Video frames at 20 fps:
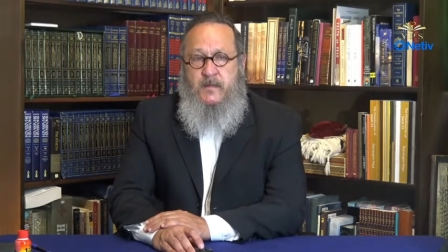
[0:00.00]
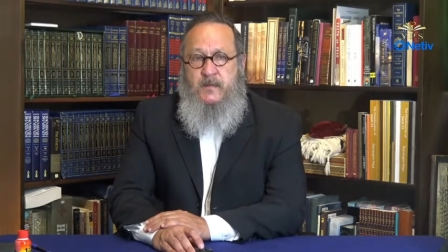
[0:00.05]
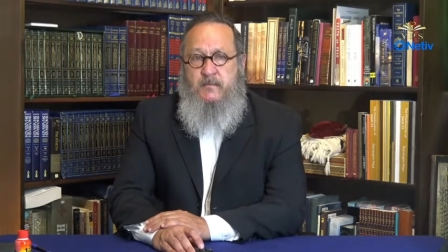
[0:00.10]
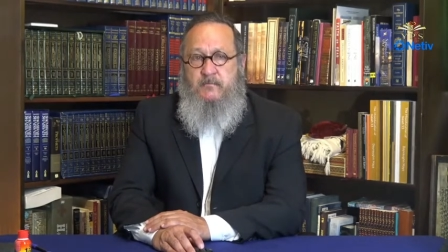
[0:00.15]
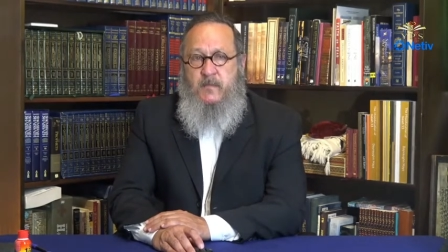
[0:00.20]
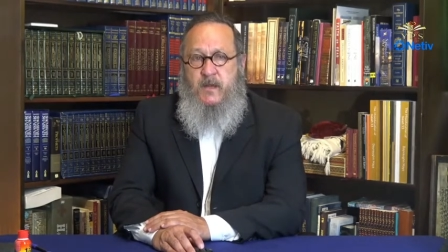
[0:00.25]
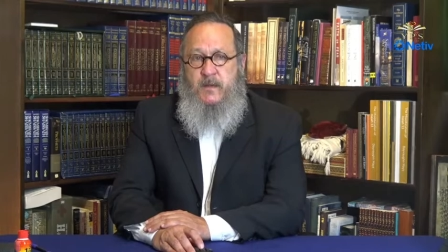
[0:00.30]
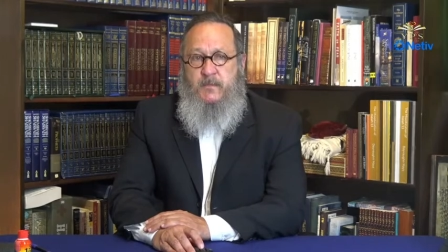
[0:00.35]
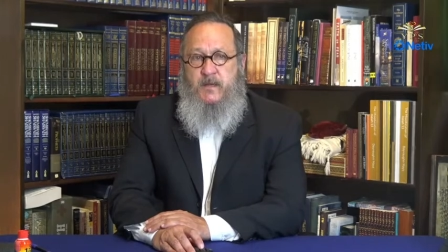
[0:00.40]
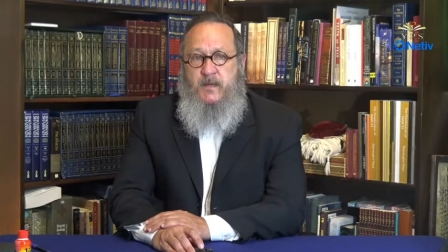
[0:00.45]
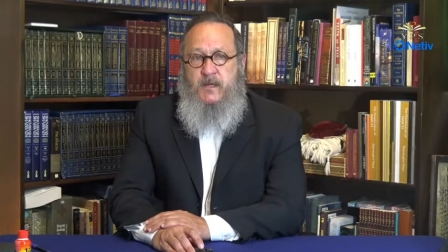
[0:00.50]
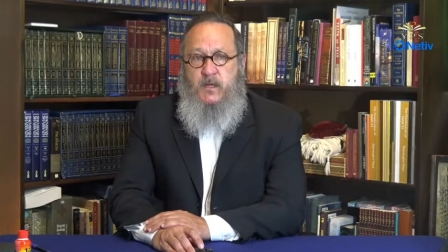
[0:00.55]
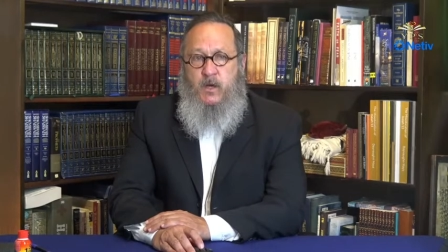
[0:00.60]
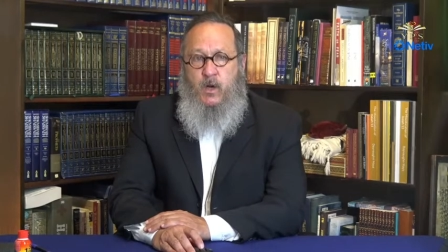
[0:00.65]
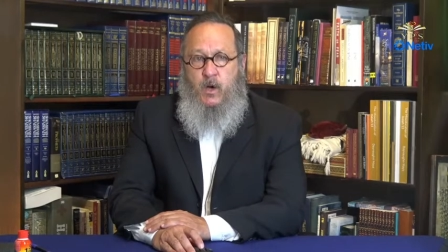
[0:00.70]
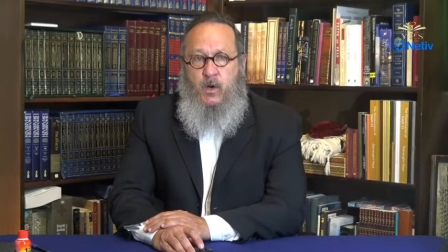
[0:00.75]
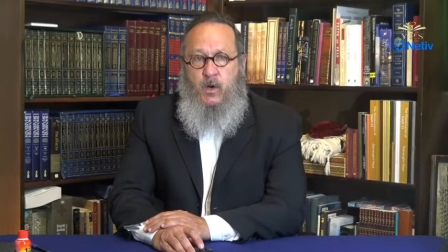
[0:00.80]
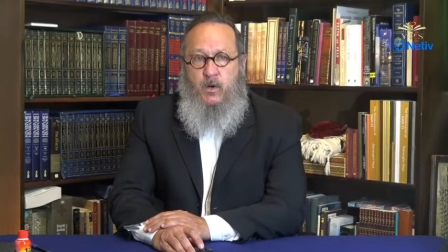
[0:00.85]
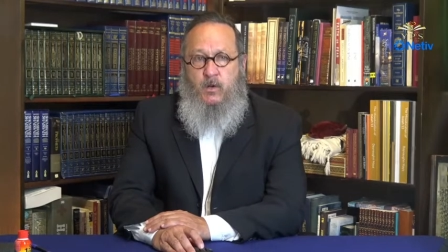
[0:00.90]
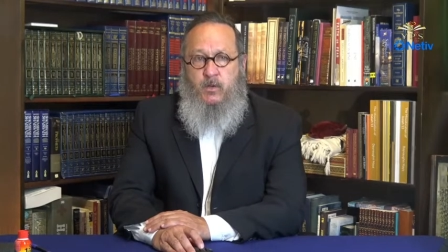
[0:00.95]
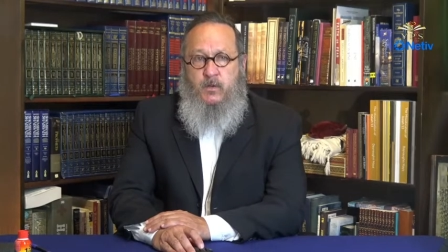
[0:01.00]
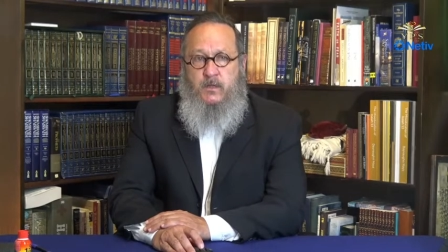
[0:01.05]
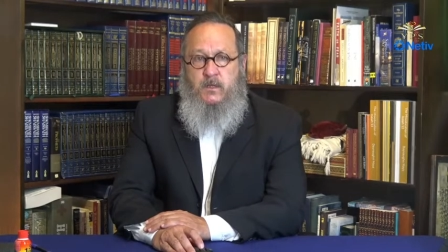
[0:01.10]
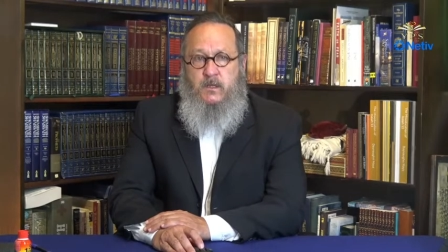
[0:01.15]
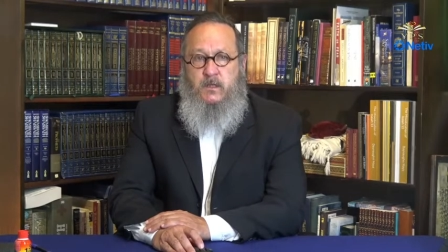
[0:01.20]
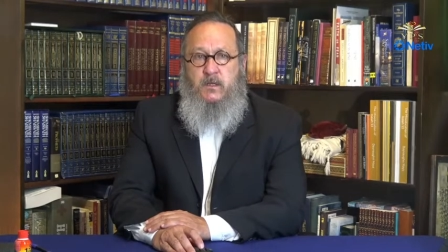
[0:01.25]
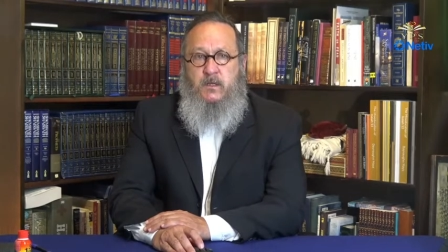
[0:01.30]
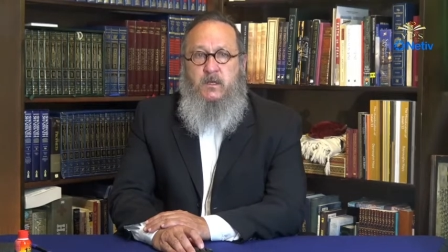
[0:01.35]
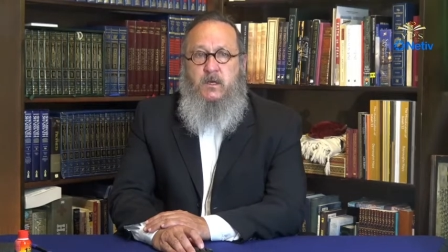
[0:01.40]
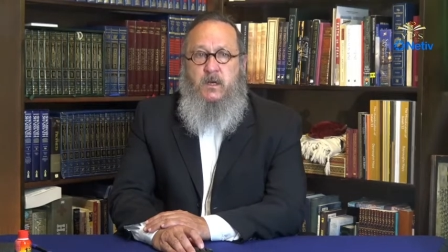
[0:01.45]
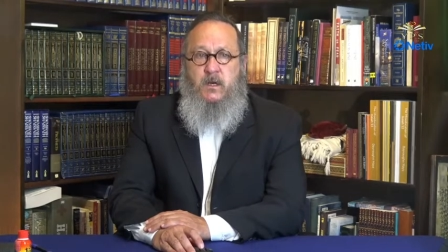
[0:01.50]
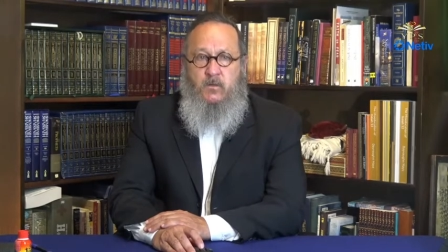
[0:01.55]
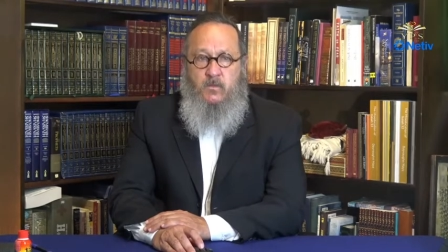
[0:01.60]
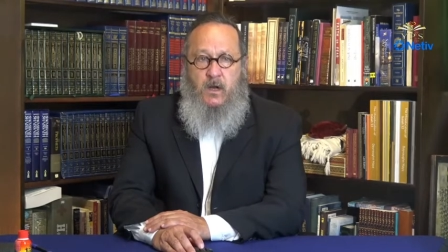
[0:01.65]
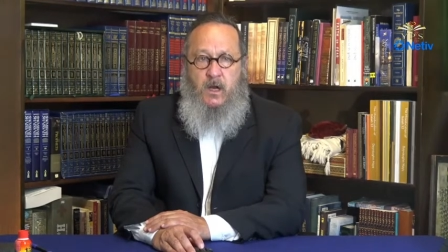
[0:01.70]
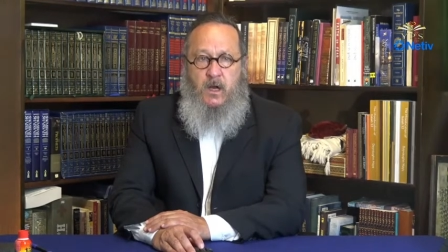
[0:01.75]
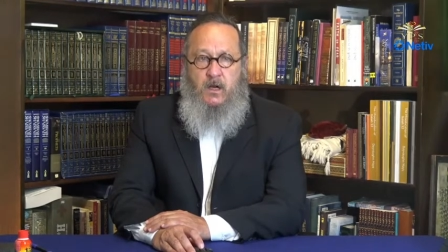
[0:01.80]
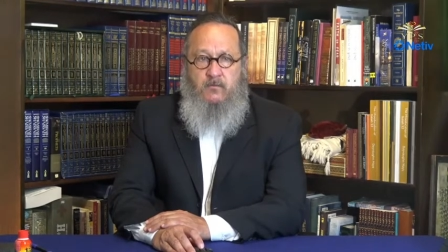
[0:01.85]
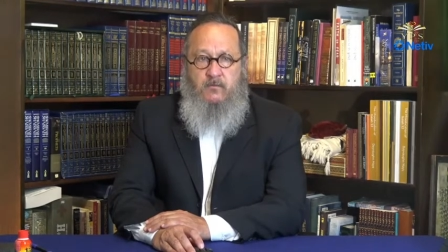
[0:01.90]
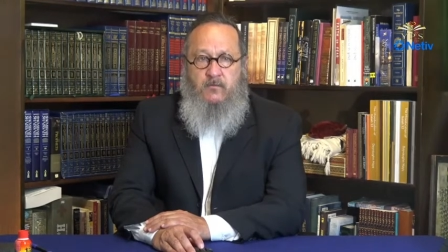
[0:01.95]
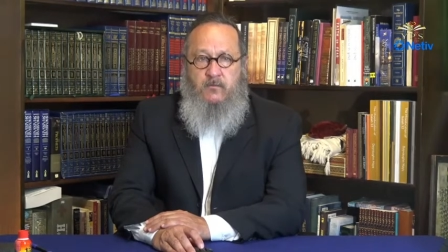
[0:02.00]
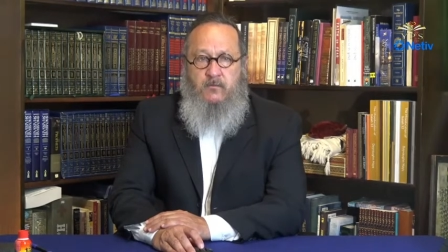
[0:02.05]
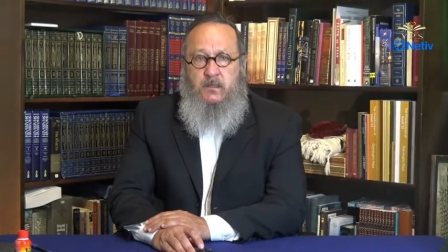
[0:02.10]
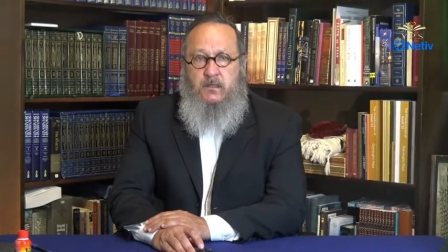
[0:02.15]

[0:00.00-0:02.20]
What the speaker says: may be called a Rav.